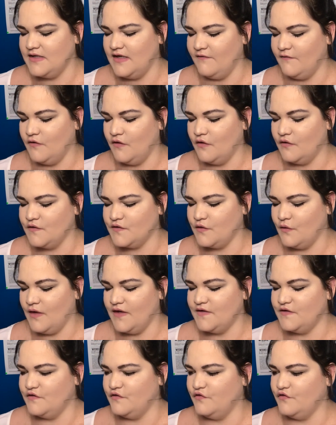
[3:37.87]
even though it's
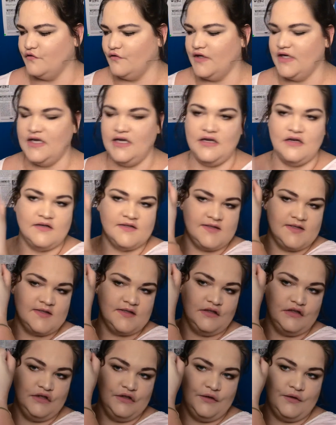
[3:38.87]
quite streaky because there's a
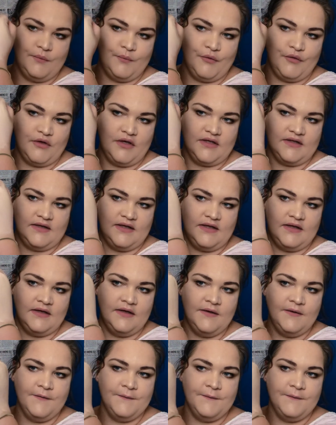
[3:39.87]
lot of product there.